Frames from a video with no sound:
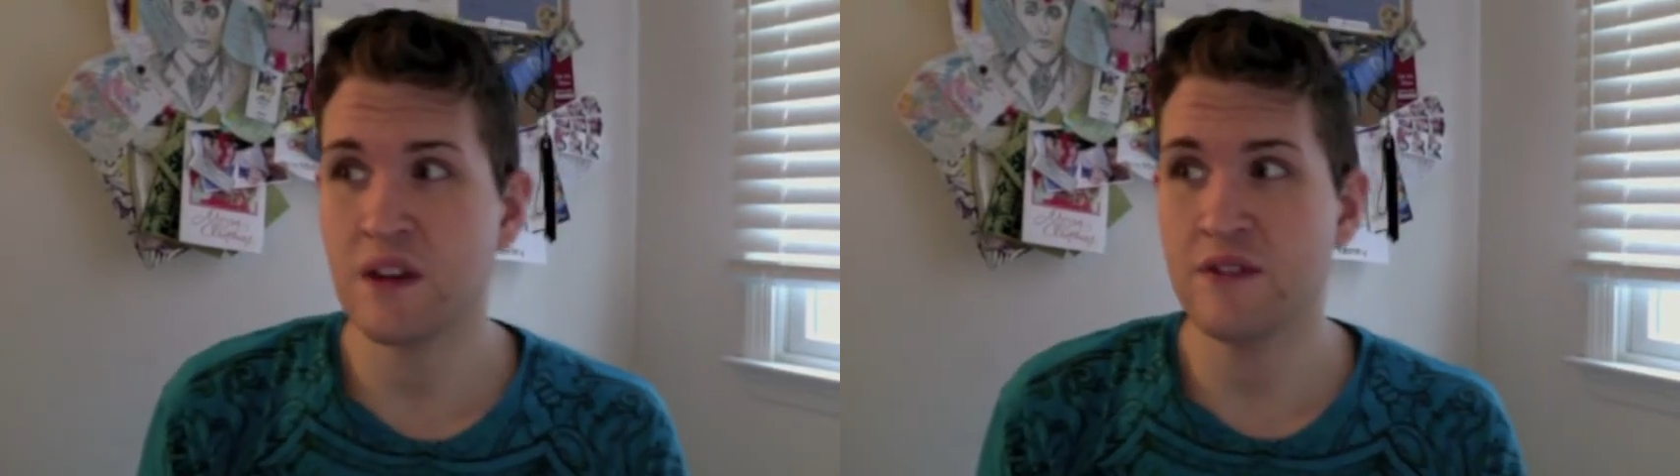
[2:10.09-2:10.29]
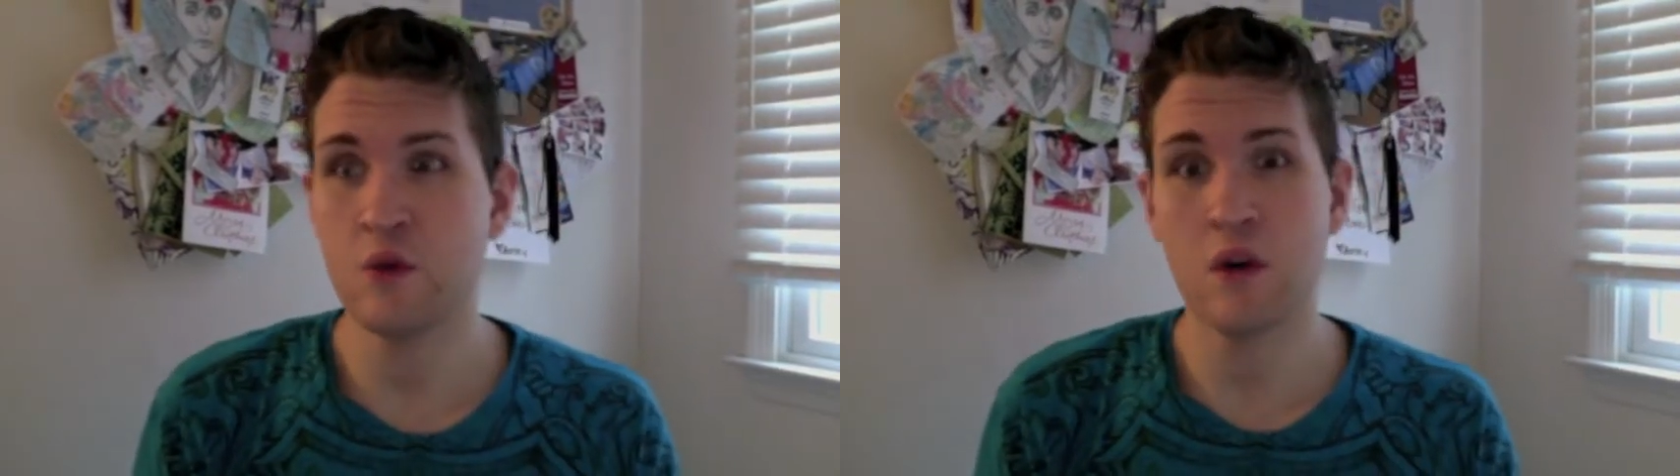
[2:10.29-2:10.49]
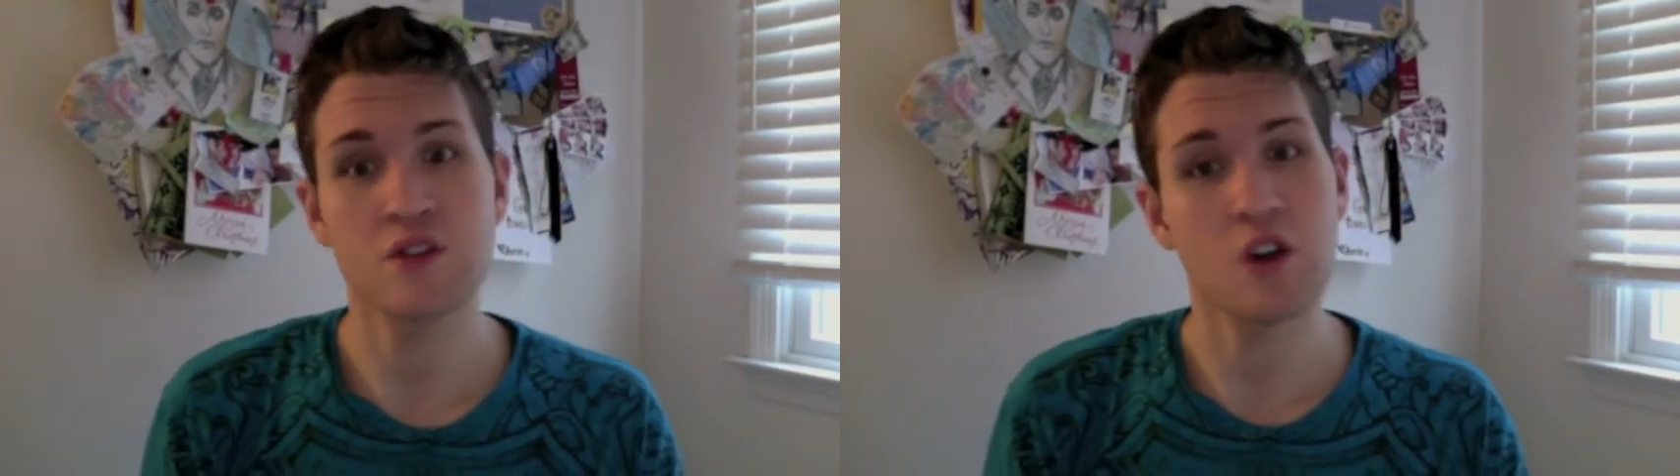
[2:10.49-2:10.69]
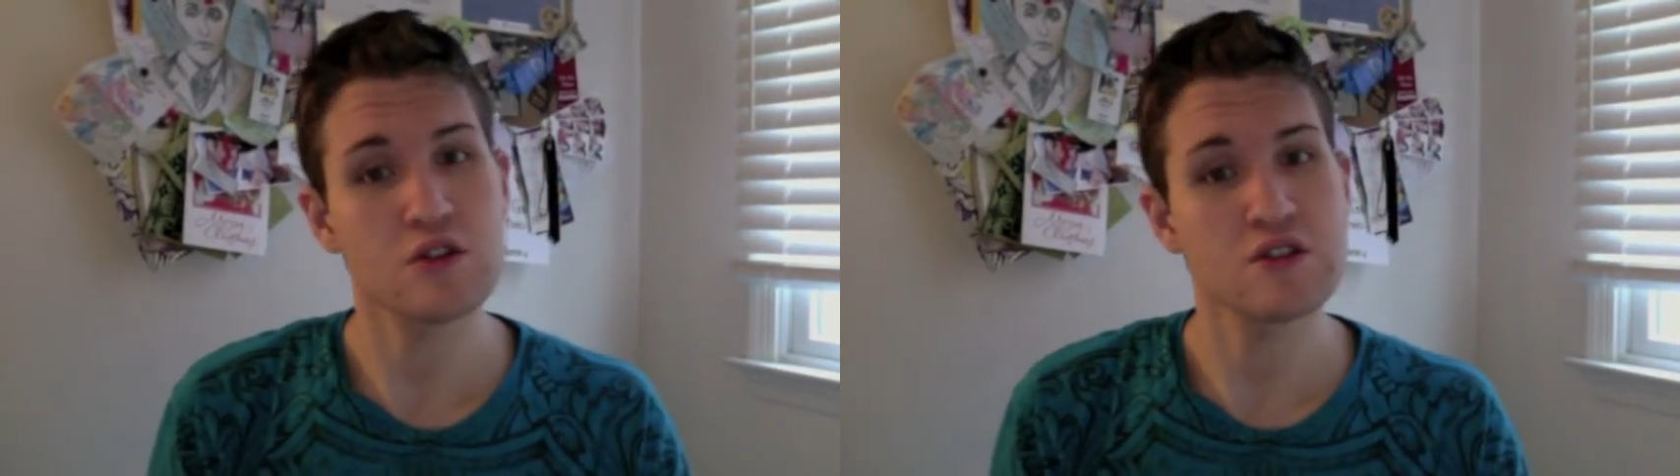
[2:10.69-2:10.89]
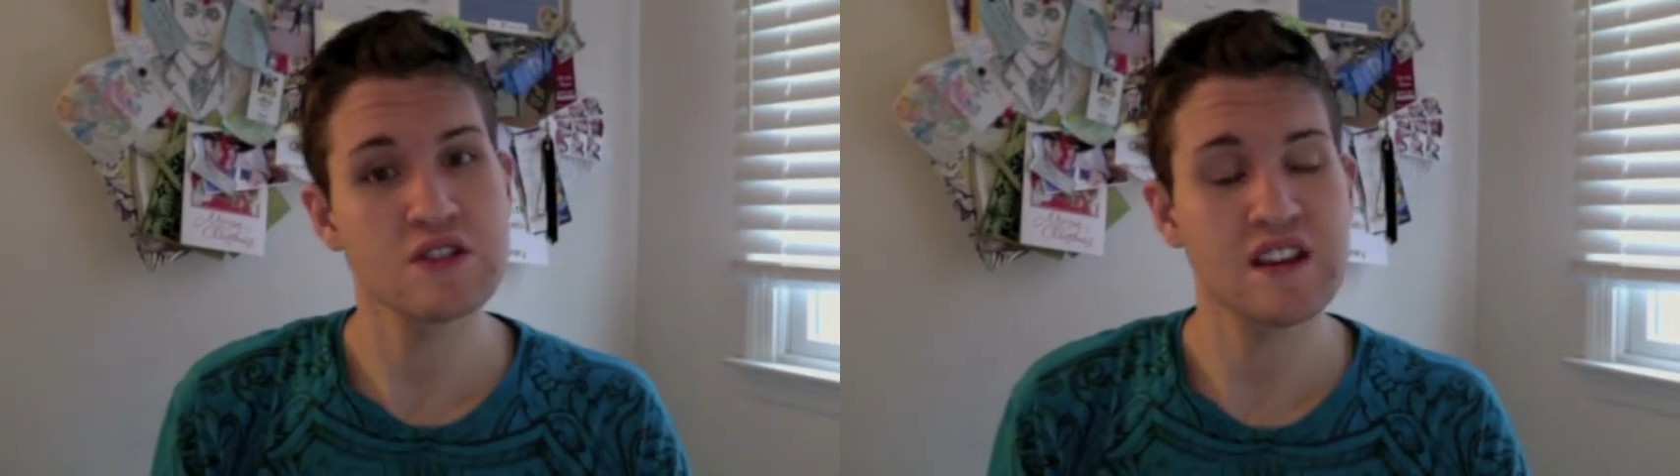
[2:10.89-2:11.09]
but if you are
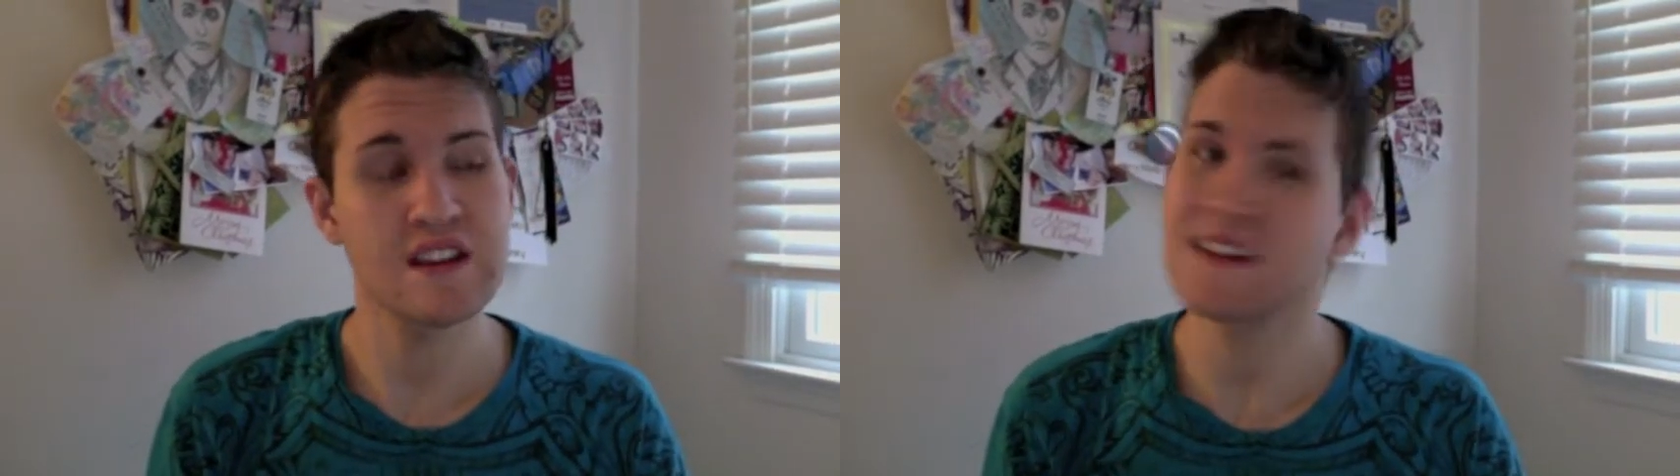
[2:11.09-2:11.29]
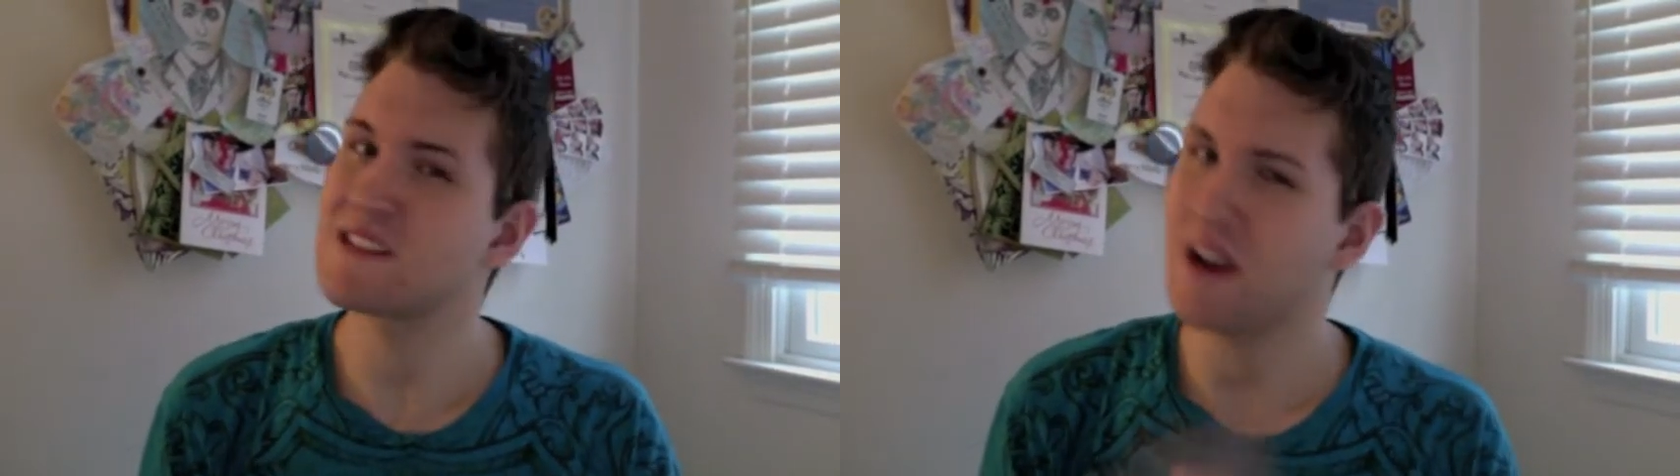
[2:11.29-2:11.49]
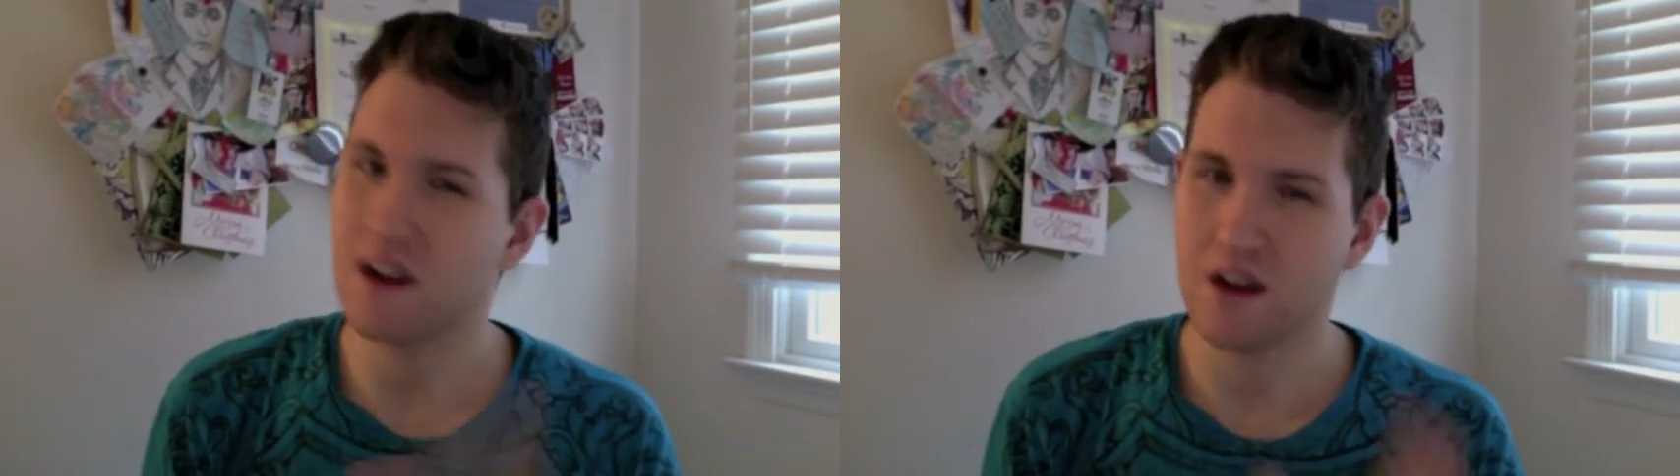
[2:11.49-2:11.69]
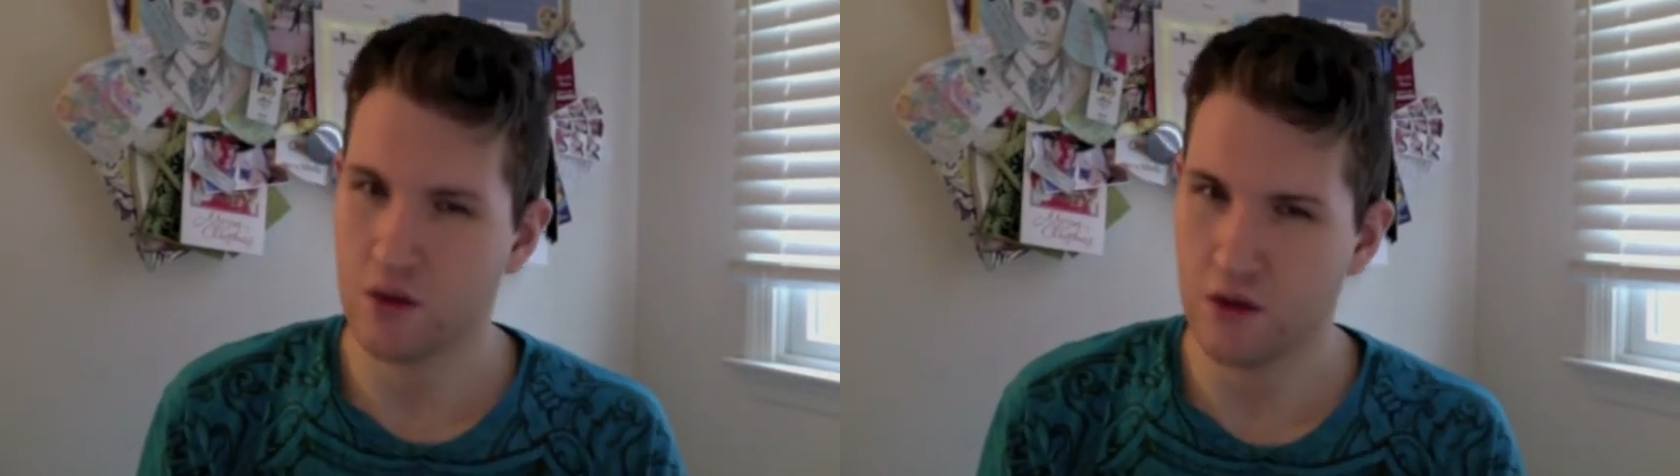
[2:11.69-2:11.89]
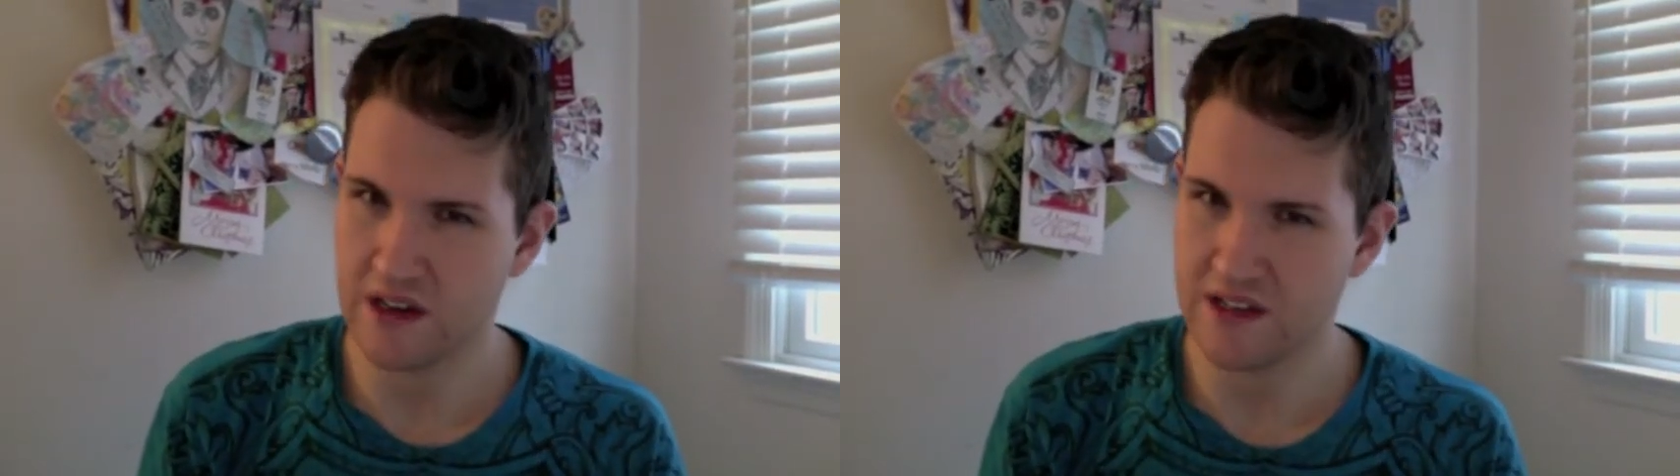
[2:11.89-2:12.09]
darker skinned, it's not
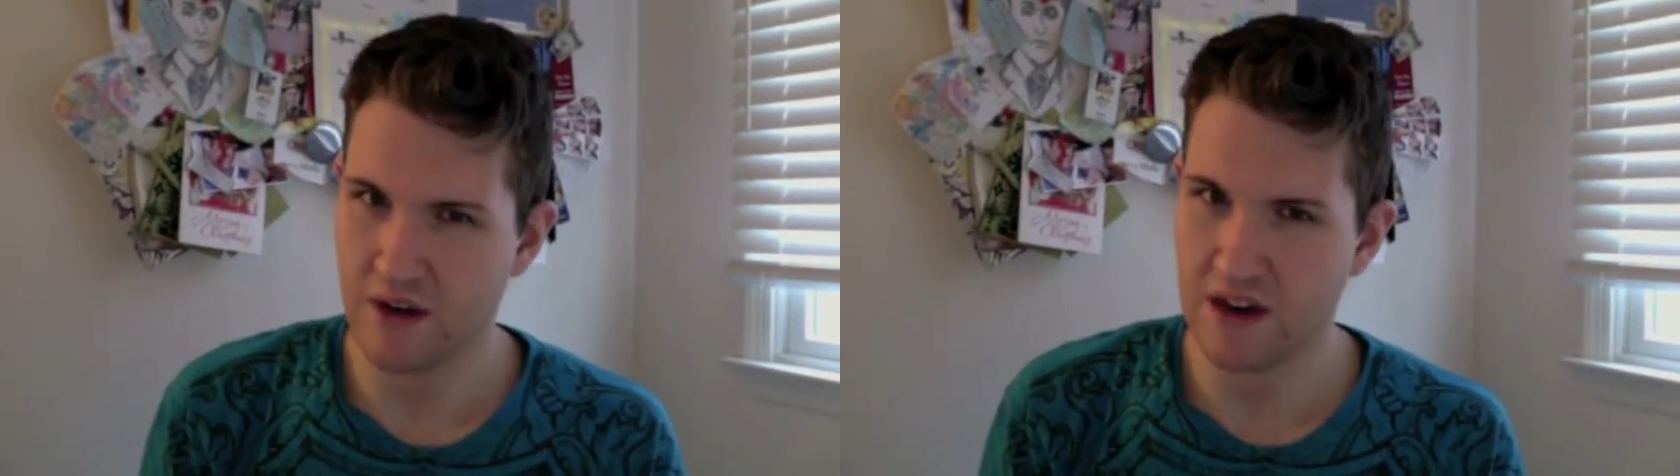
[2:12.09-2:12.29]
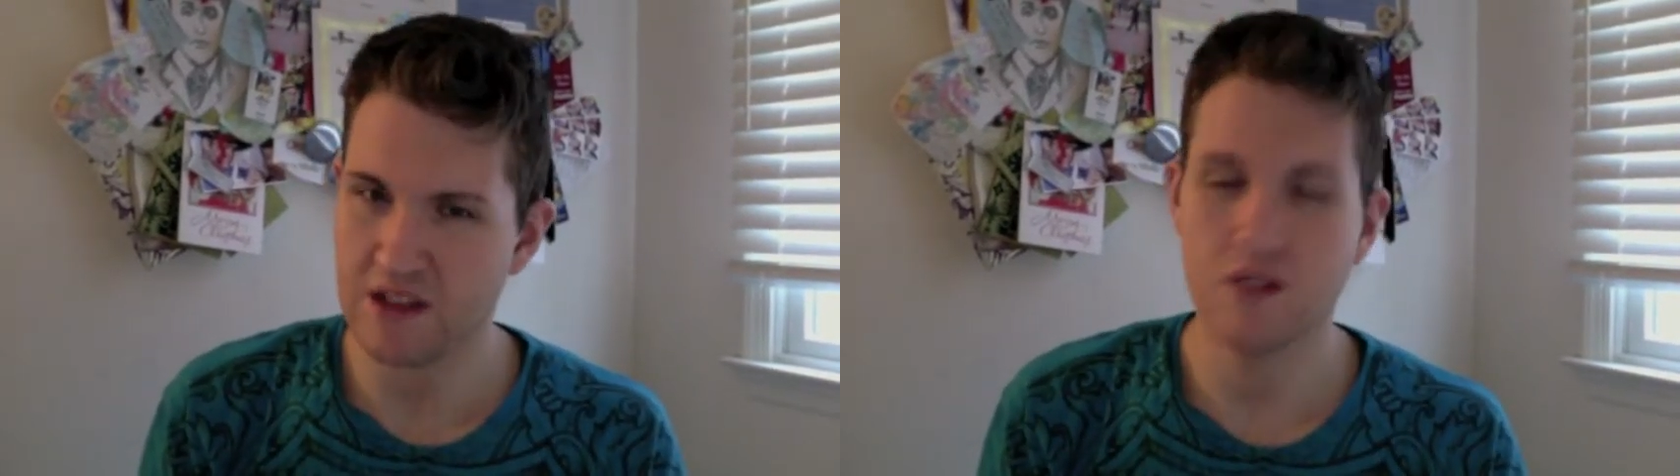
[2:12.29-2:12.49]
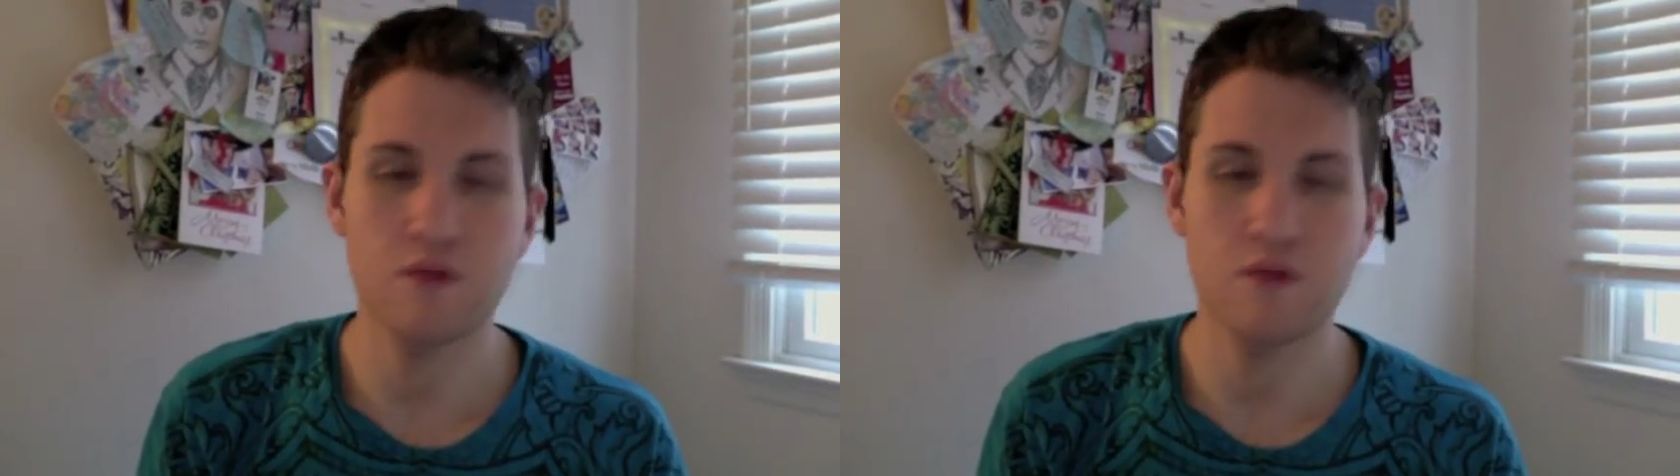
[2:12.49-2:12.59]
gonna look as right.